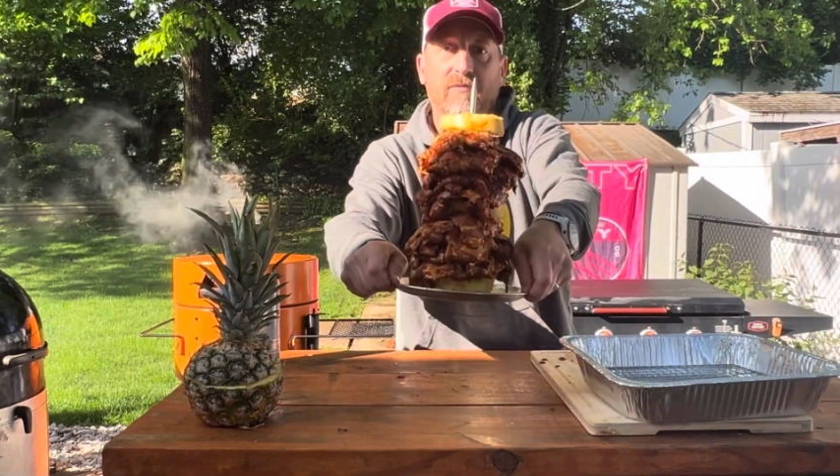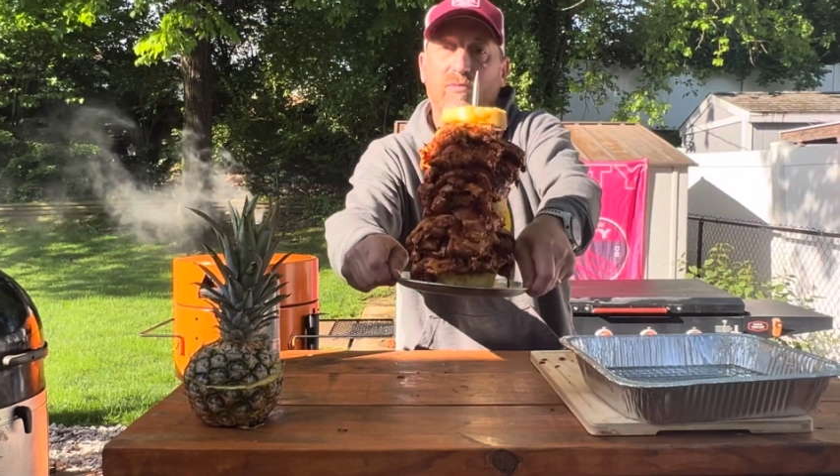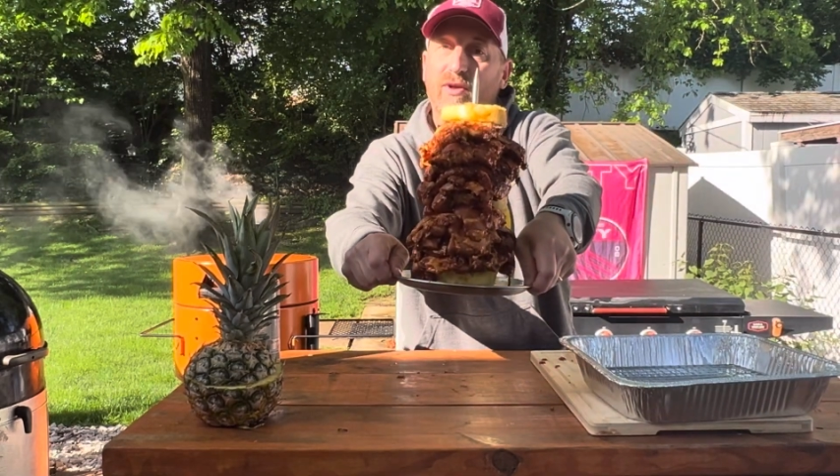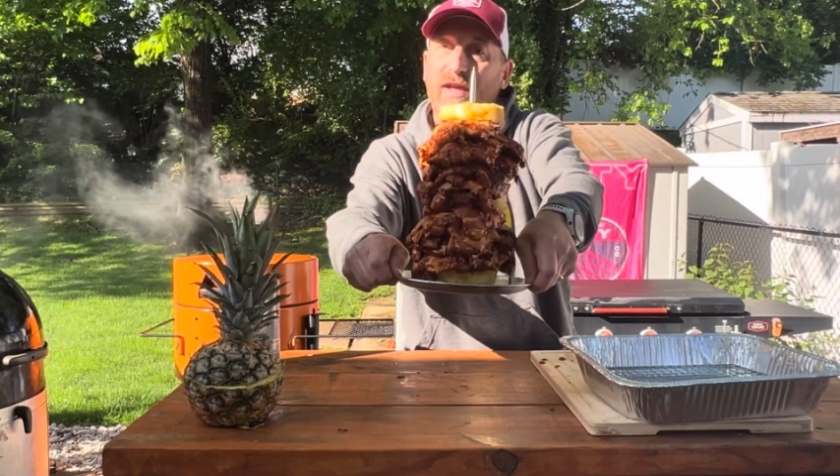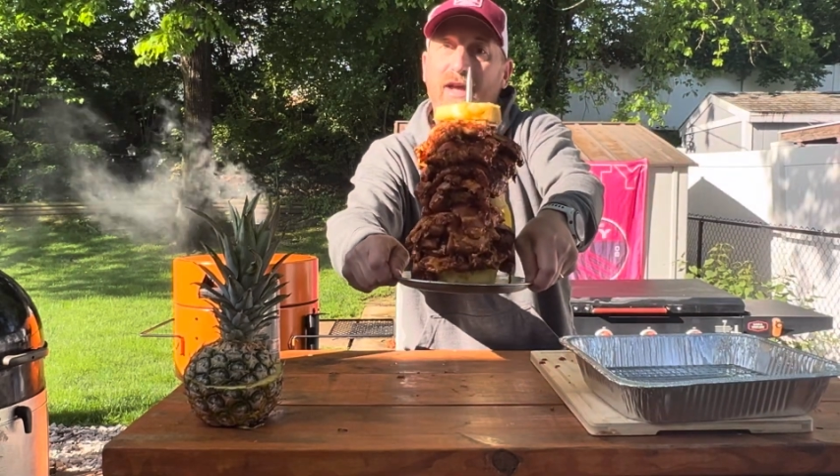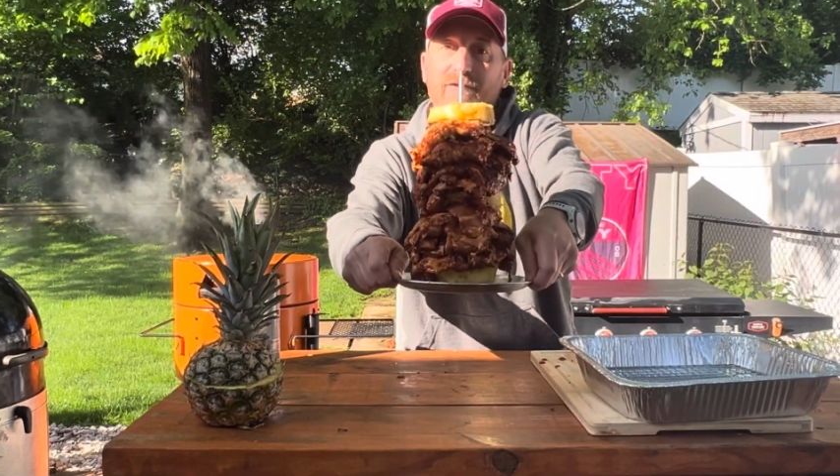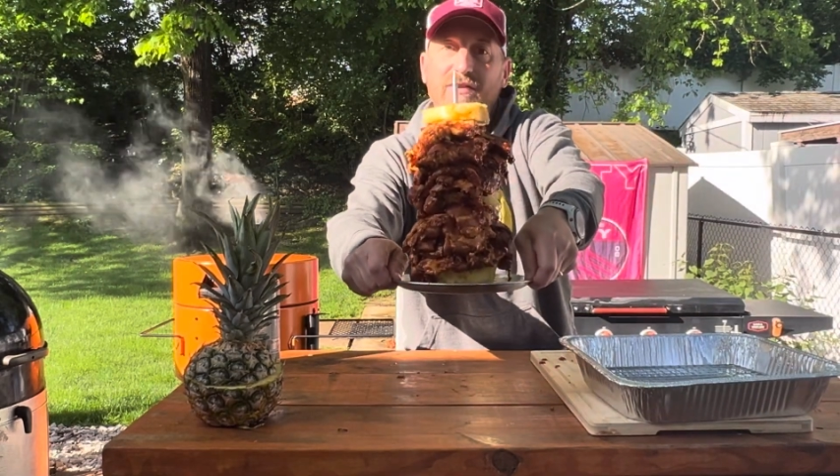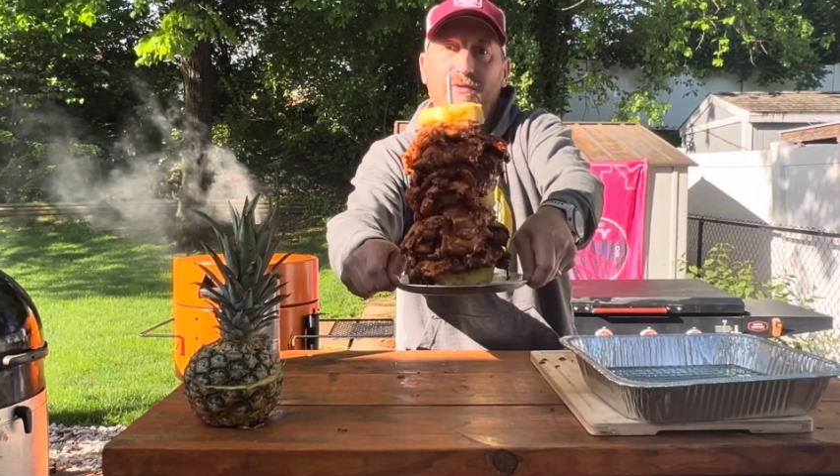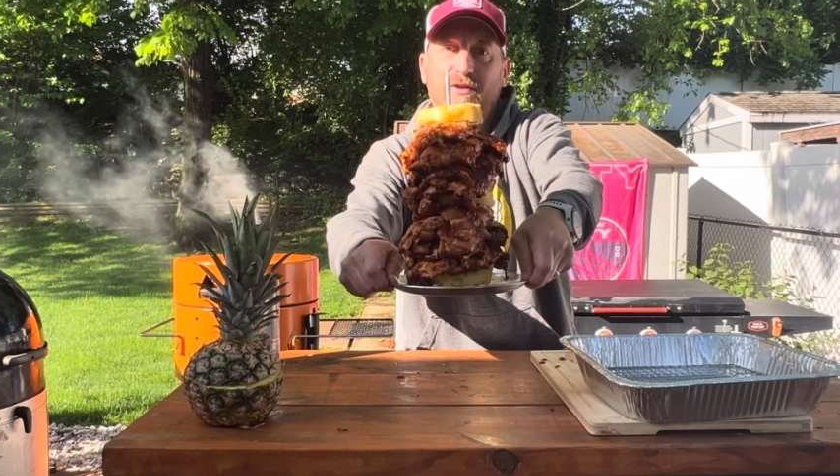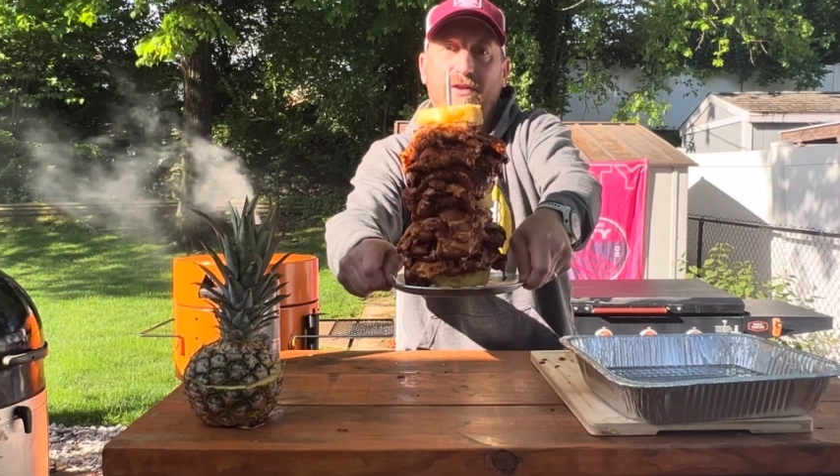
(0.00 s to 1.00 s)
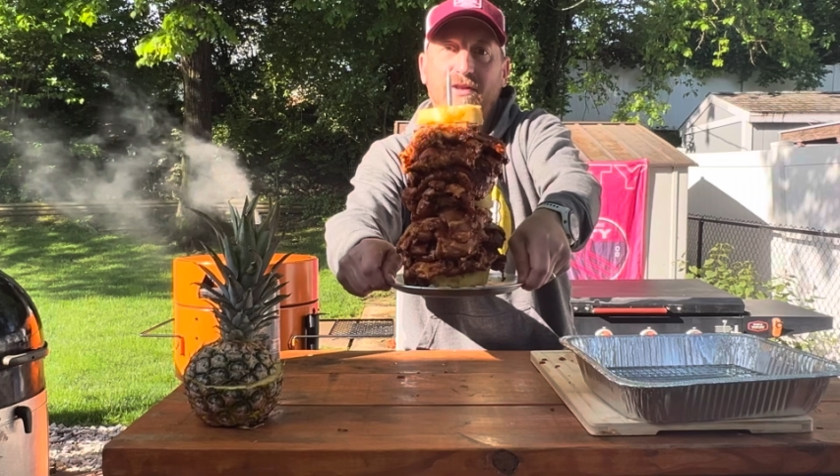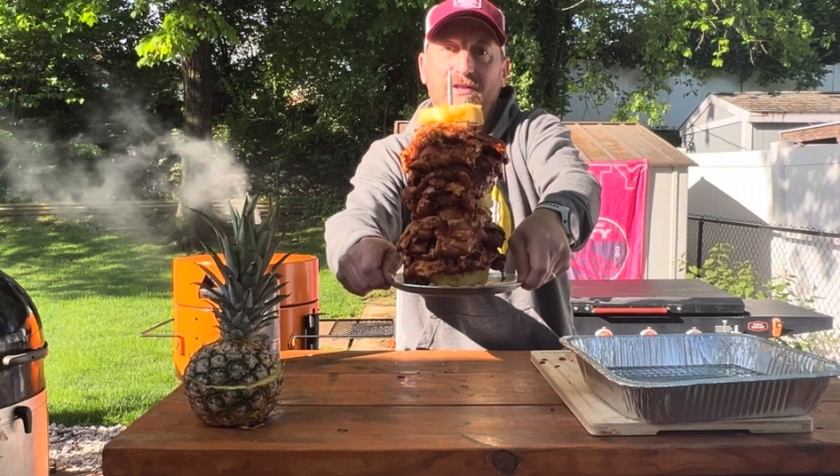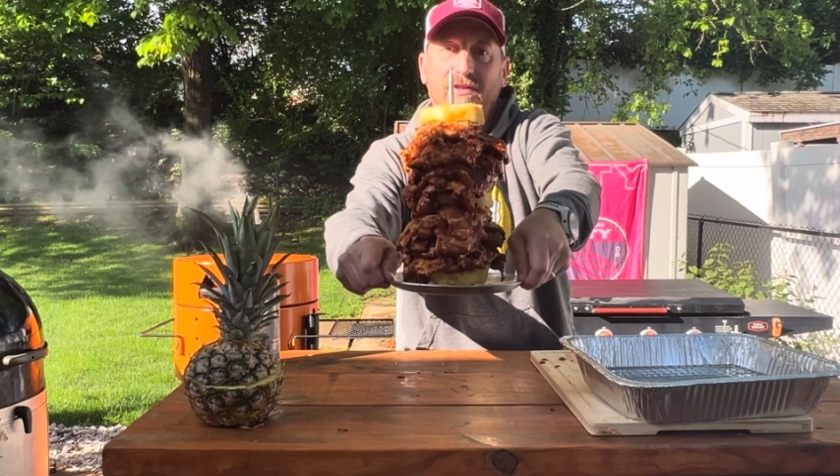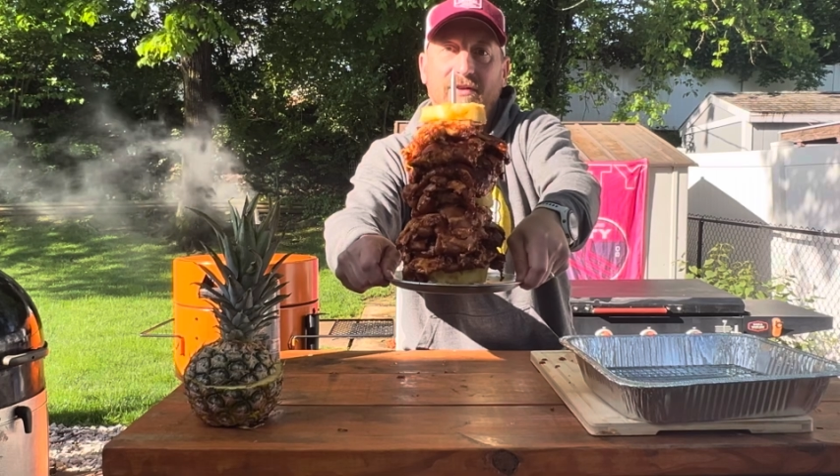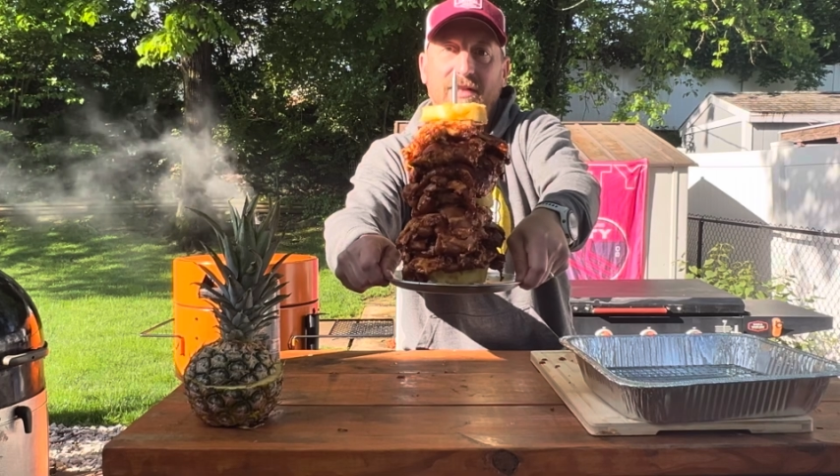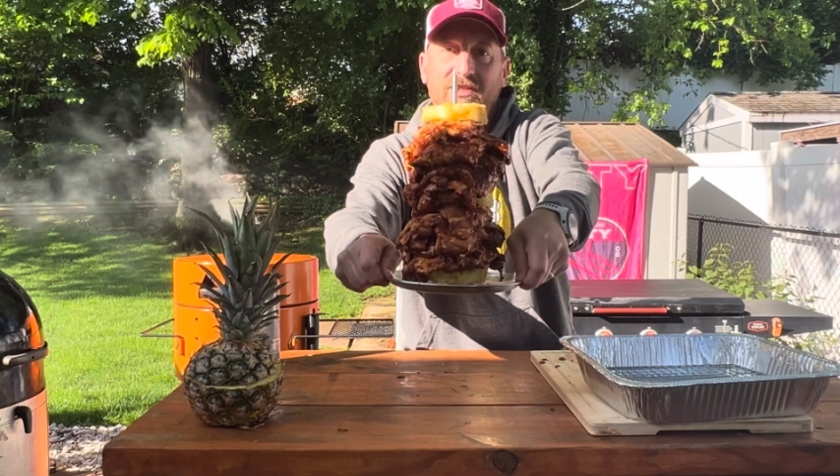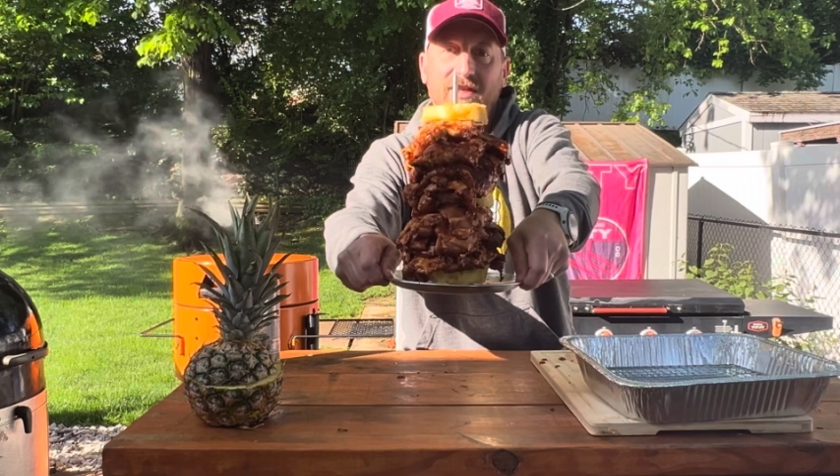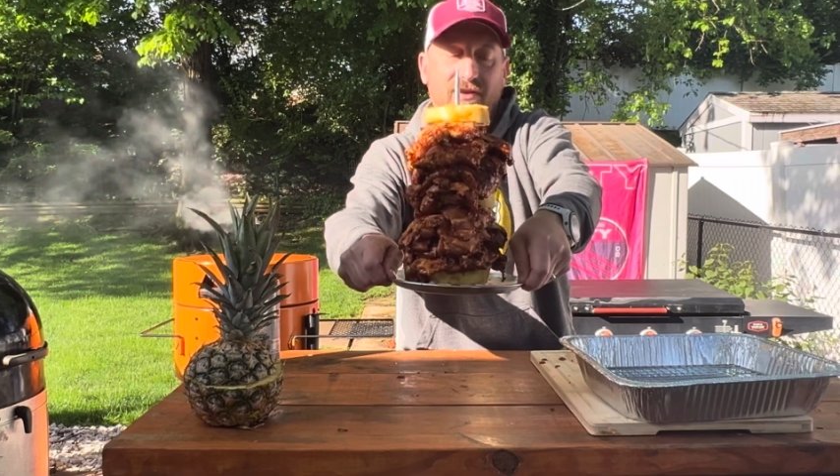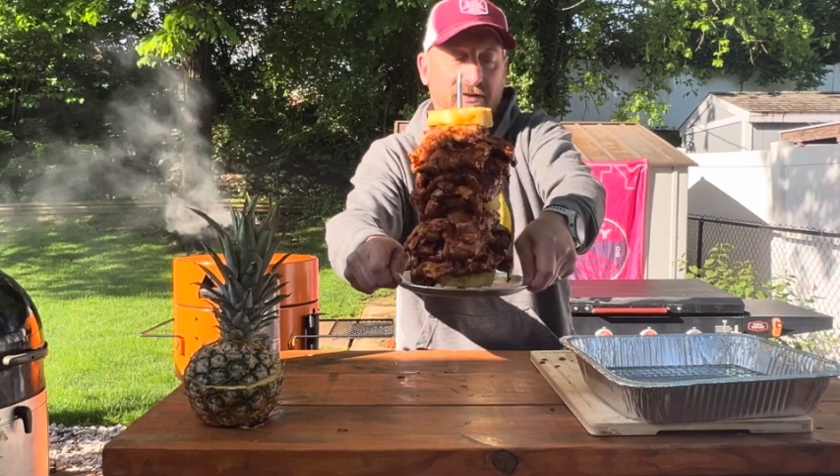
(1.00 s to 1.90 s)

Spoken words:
Pretty heavy too, with all that chicken